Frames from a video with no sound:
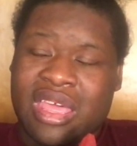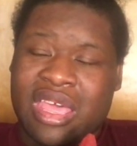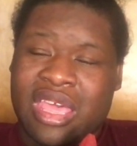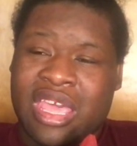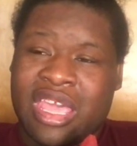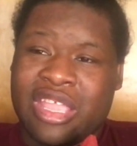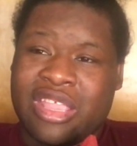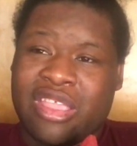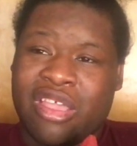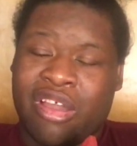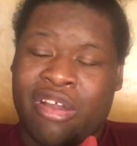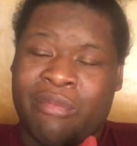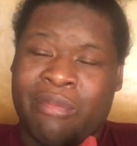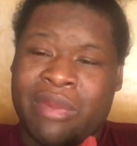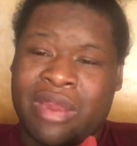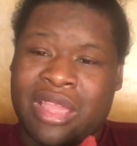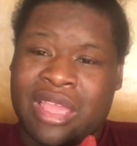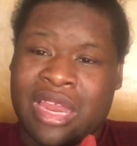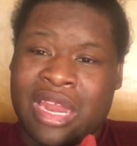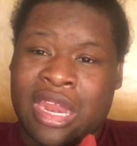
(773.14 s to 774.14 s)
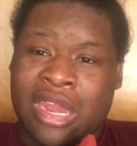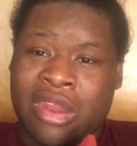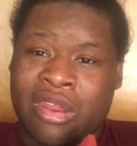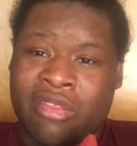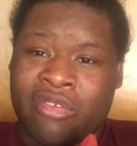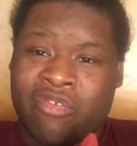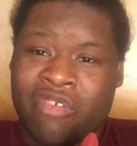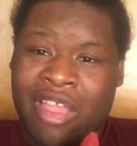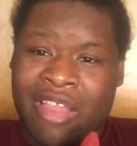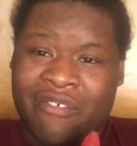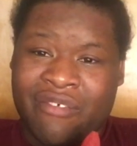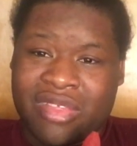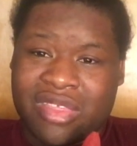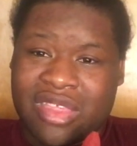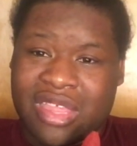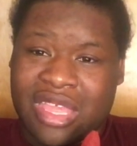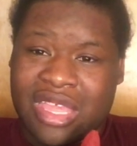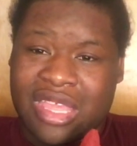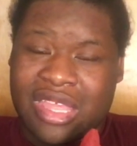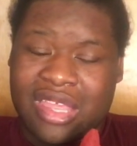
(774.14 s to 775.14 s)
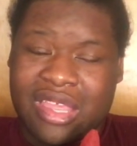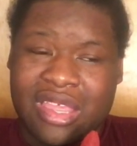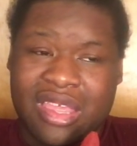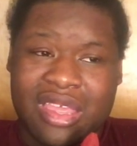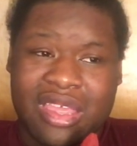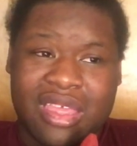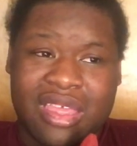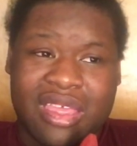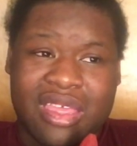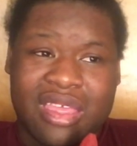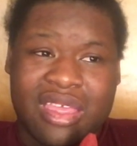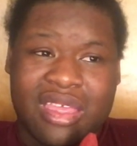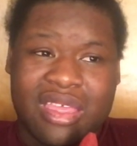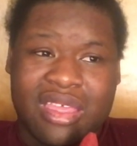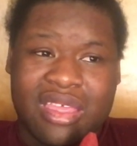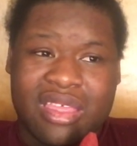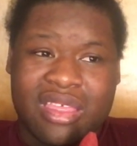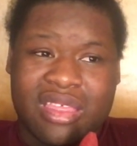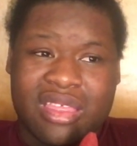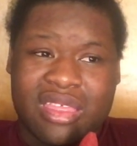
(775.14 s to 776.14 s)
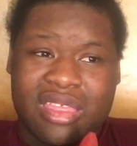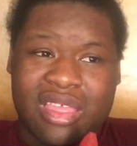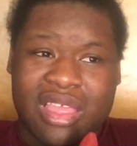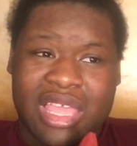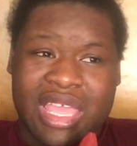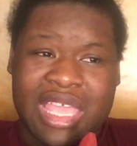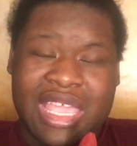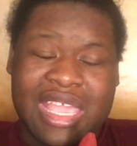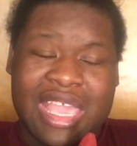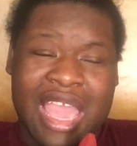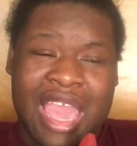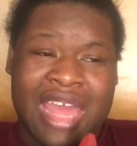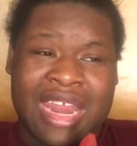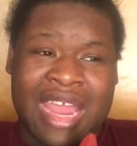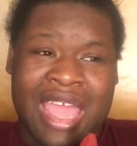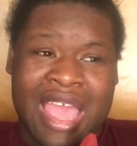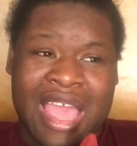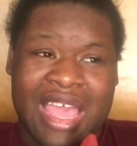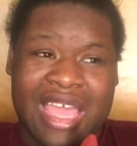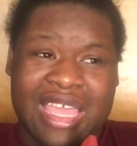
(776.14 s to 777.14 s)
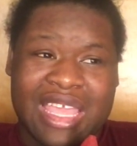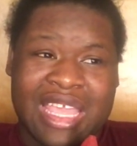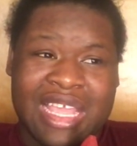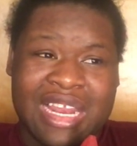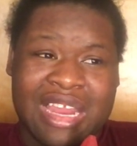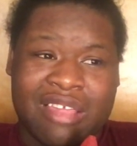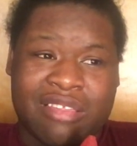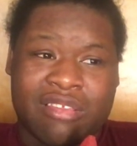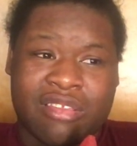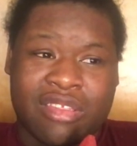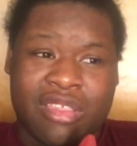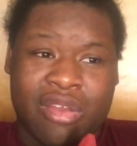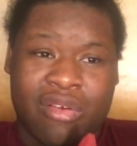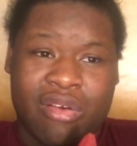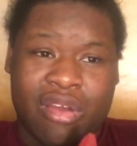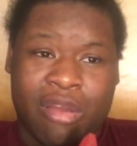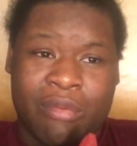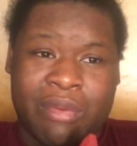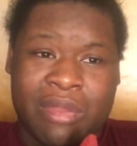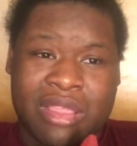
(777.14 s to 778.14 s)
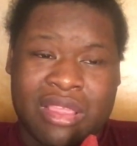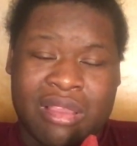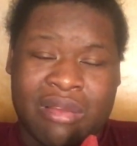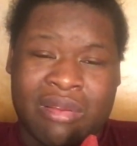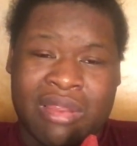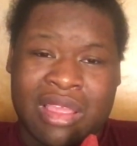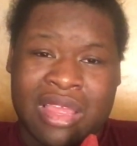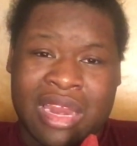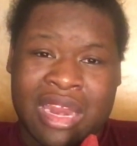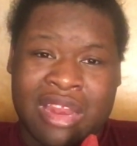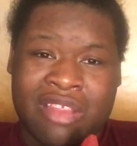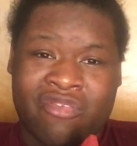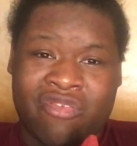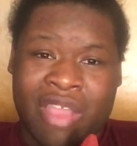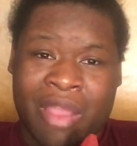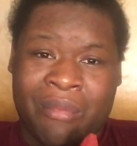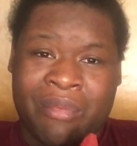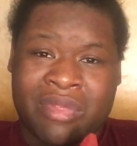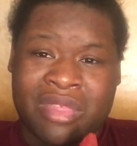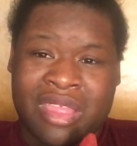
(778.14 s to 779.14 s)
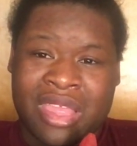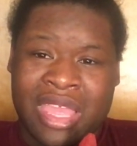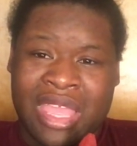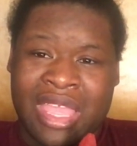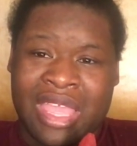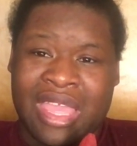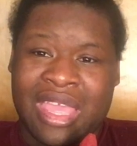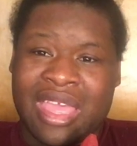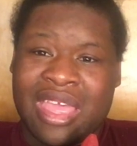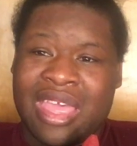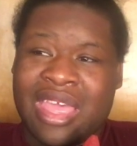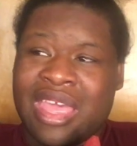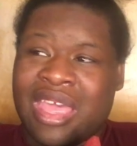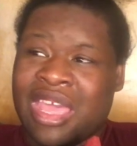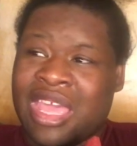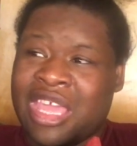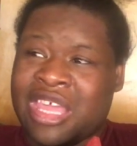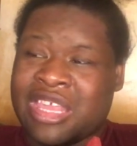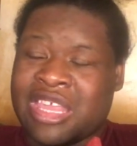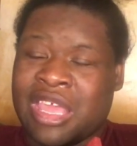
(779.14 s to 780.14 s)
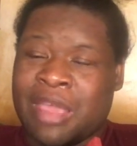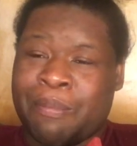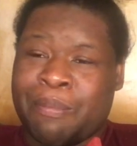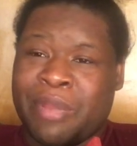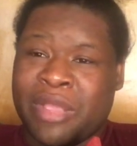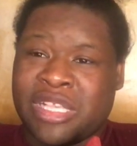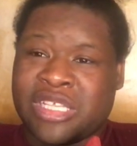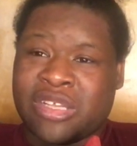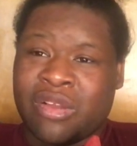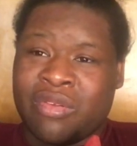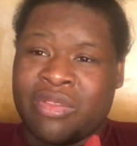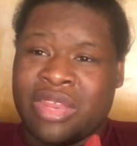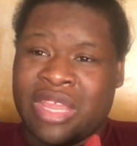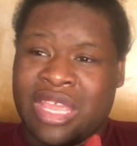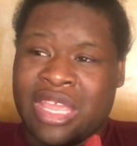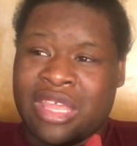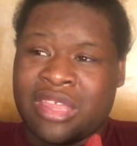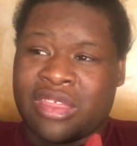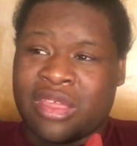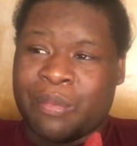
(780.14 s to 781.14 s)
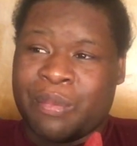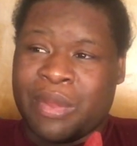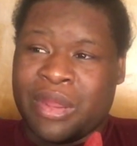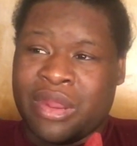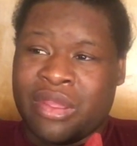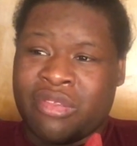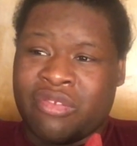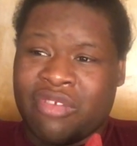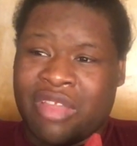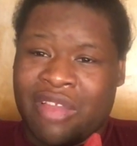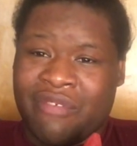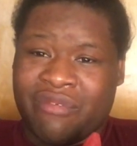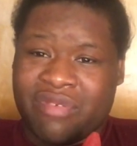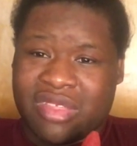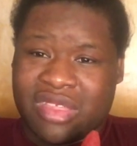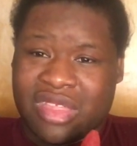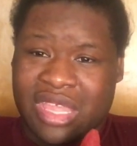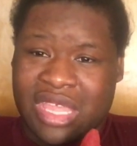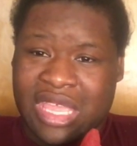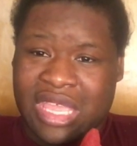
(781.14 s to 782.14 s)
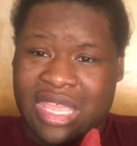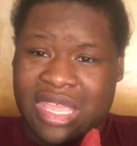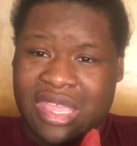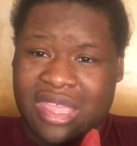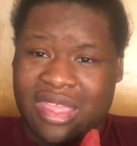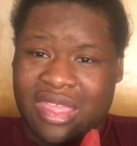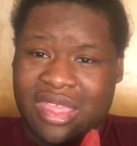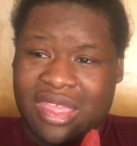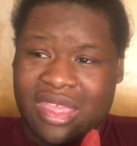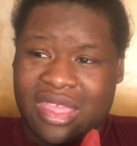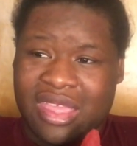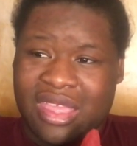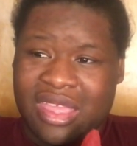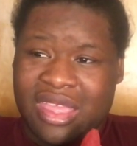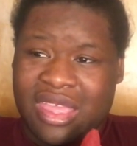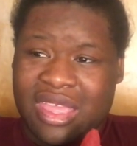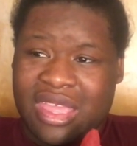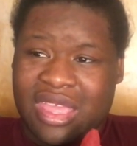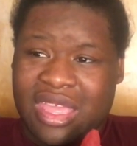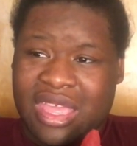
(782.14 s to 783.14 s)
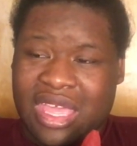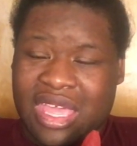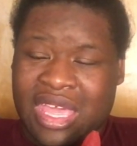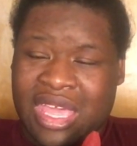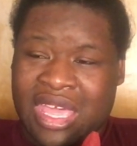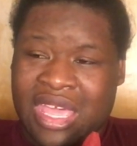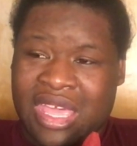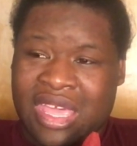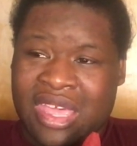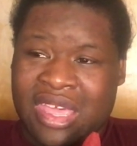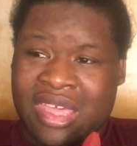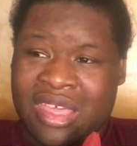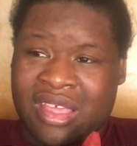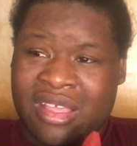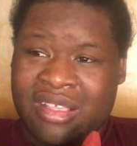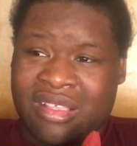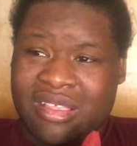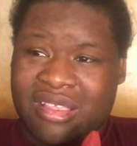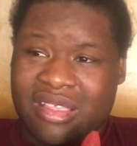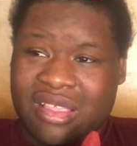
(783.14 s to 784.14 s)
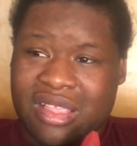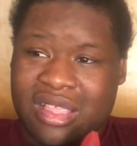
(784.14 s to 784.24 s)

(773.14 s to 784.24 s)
he told me to get in the driver's seat. So he got out, he left the door open, he told me to get in the driver's seat. He said, put your knees up in the driver's seat and